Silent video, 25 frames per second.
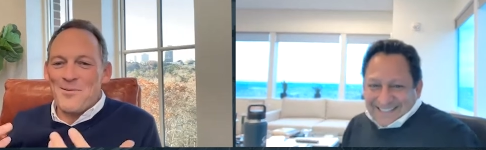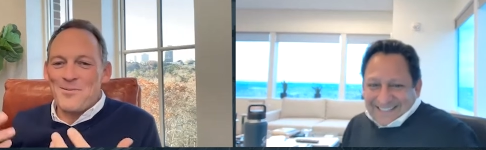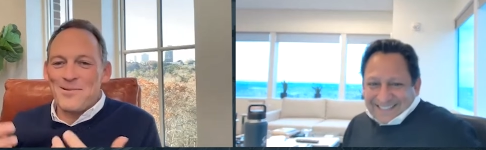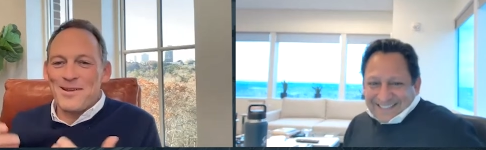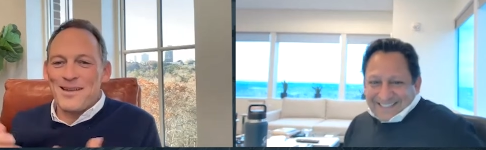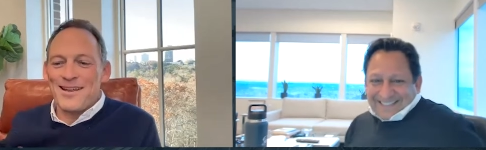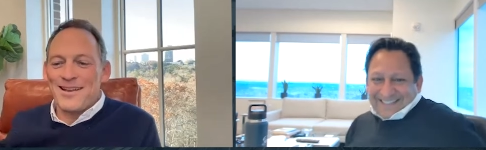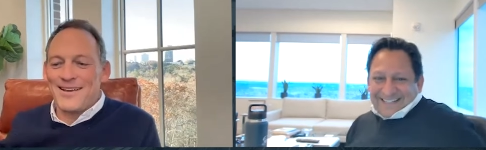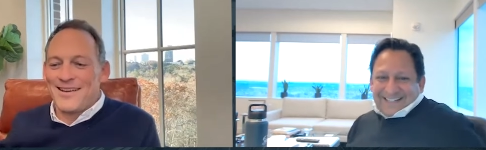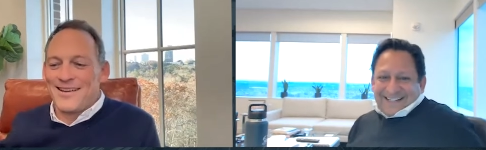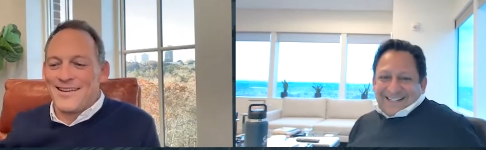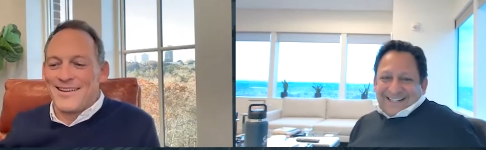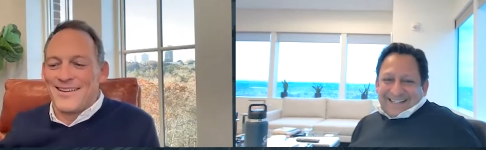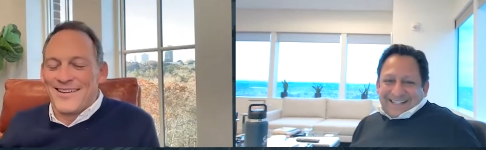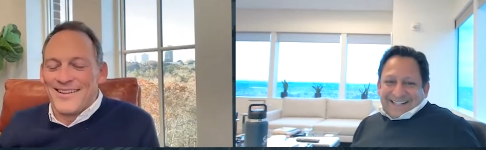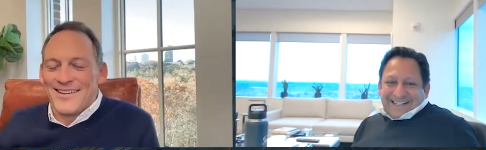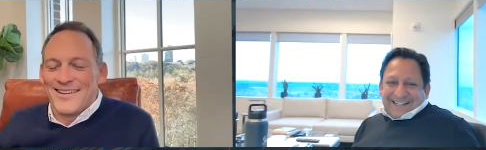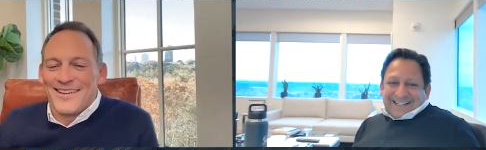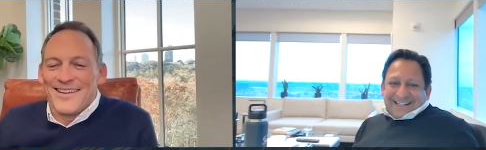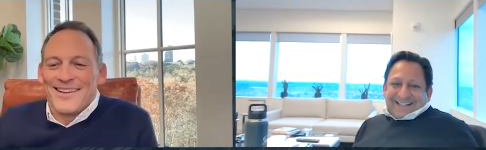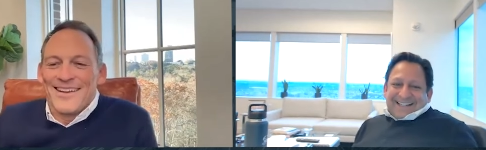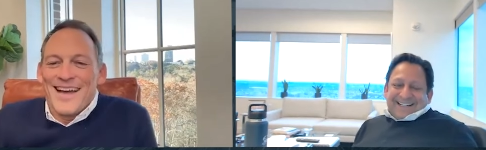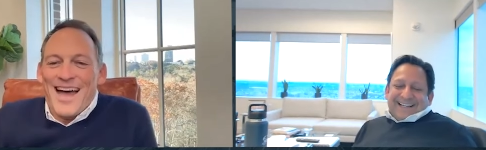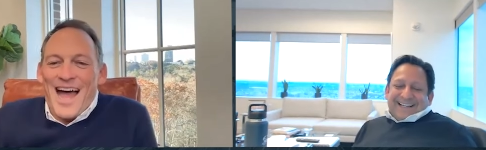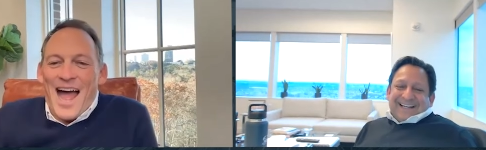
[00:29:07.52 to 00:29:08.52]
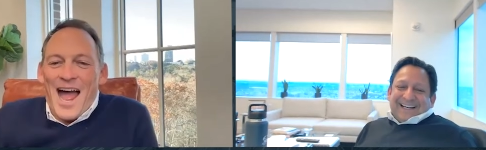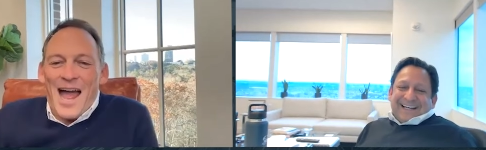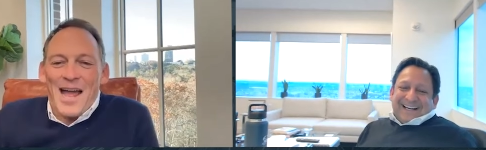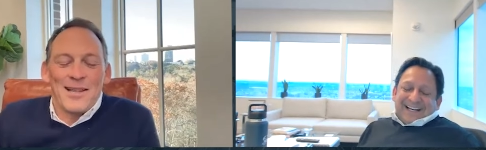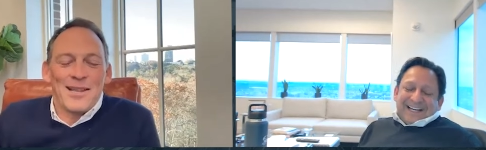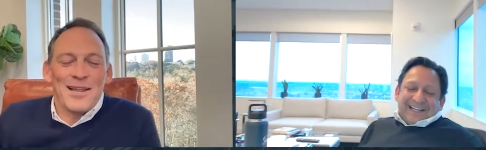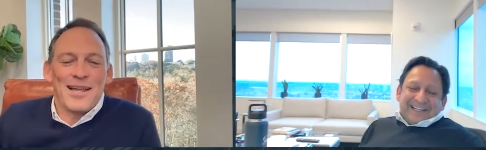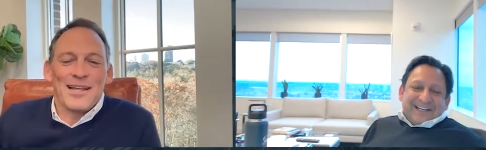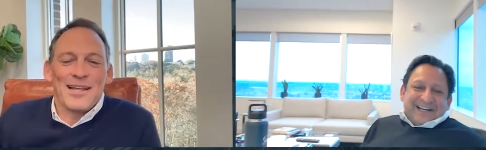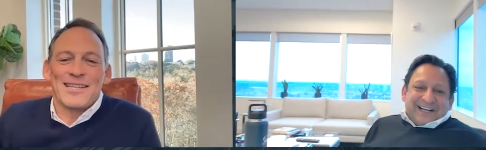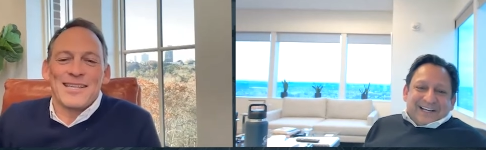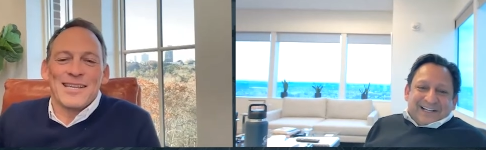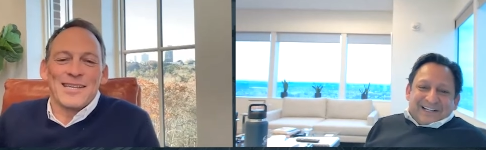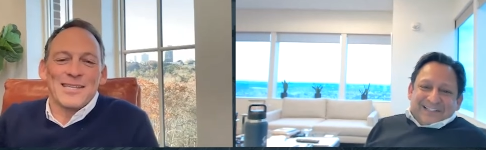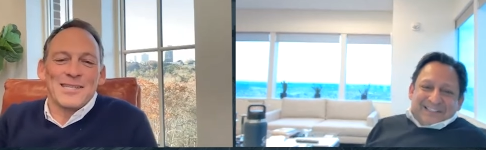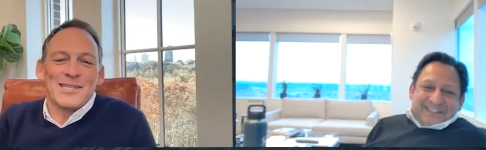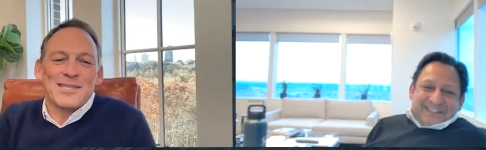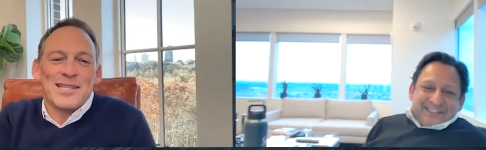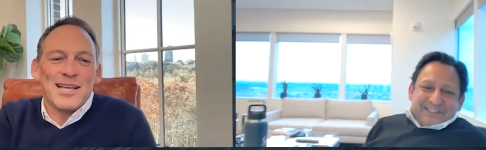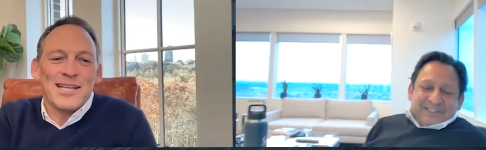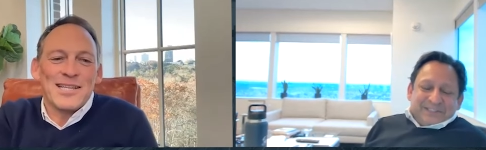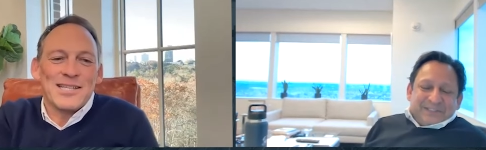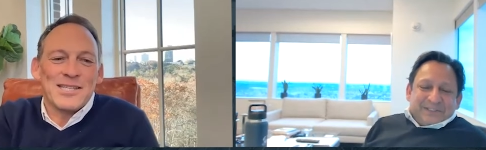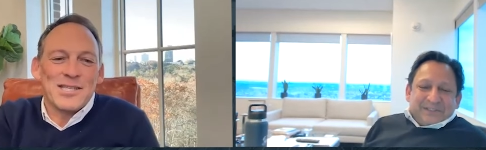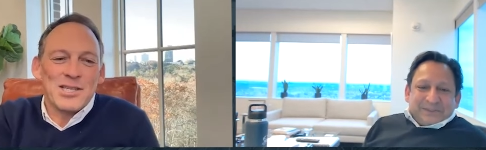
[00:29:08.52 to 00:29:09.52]
Speaker 1: I mean yeah, I, I just,
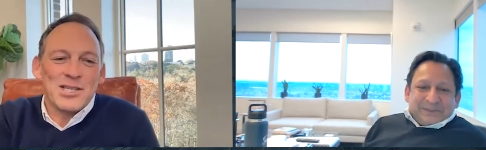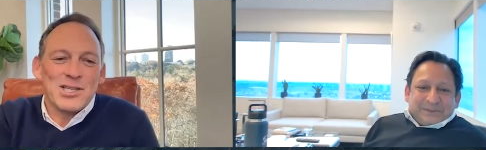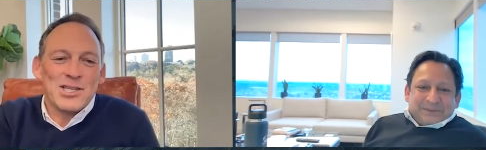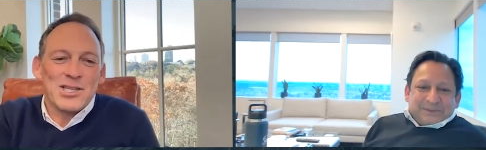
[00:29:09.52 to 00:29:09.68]
that's the